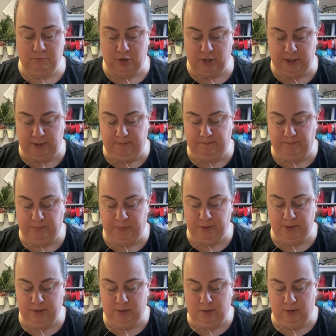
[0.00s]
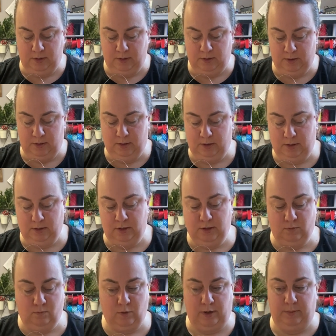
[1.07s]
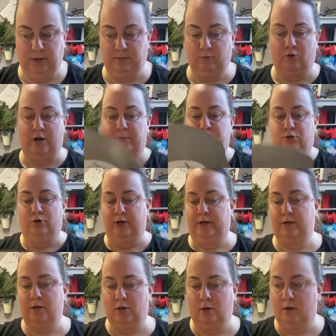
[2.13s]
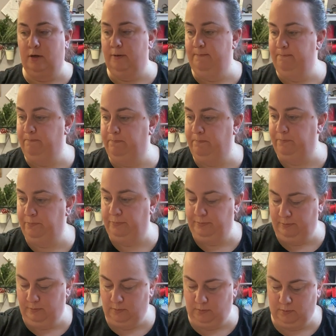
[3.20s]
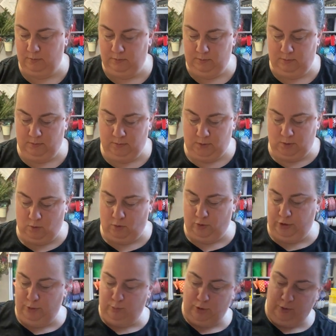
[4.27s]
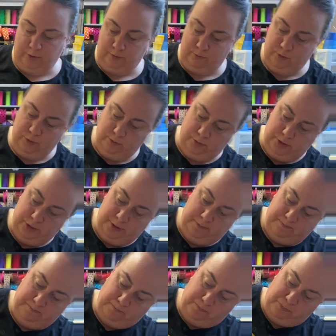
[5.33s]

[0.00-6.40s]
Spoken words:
okay? And then rub it. Grab your credit card or your broken ruler